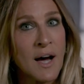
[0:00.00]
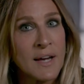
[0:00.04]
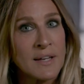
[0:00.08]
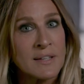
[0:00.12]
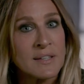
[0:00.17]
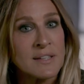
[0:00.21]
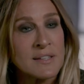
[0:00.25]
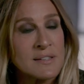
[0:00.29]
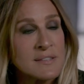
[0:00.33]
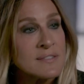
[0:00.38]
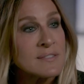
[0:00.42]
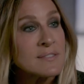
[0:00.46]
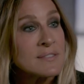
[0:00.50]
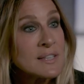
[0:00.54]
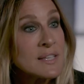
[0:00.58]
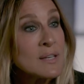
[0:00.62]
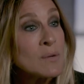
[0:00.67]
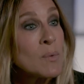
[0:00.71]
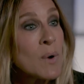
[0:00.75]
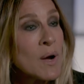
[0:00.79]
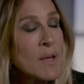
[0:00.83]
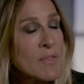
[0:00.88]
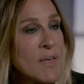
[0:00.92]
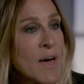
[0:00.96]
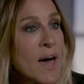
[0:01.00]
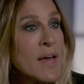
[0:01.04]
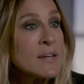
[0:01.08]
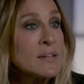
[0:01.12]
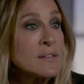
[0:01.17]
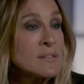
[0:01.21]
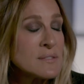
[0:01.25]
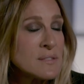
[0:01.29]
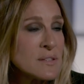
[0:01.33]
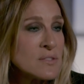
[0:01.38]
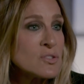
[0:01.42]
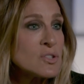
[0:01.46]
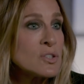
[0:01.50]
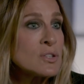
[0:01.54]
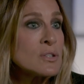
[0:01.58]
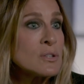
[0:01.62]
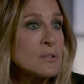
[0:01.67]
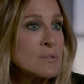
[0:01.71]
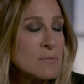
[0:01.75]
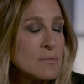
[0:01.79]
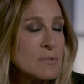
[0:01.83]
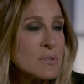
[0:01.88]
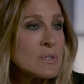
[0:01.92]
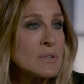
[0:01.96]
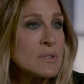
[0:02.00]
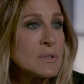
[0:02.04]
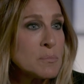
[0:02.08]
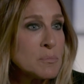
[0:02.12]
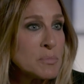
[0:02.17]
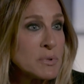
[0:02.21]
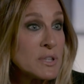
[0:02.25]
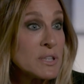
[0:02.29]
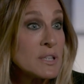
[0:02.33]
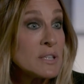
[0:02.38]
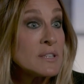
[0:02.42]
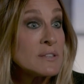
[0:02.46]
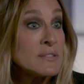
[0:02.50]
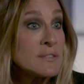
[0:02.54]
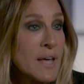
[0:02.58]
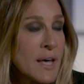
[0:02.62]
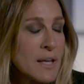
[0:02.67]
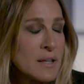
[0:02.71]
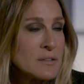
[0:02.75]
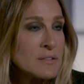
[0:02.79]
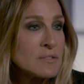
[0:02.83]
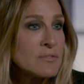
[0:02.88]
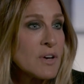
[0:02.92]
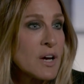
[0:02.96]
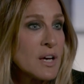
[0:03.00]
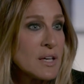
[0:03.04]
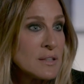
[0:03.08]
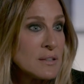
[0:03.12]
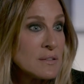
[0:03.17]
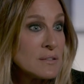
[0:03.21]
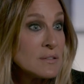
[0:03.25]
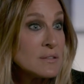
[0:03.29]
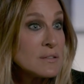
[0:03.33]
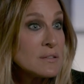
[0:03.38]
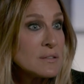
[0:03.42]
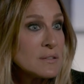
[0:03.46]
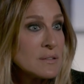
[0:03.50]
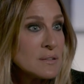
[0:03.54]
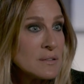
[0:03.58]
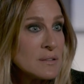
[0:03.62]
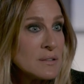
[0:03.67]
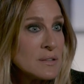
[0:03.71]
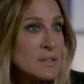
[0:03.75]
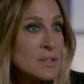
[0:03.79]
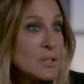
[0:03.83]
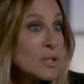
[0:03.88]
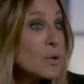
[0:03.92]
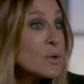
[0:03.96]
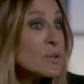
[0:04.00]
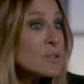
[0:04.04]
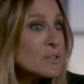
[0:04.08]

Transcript: I can see why that is such a completely satisfying, you know,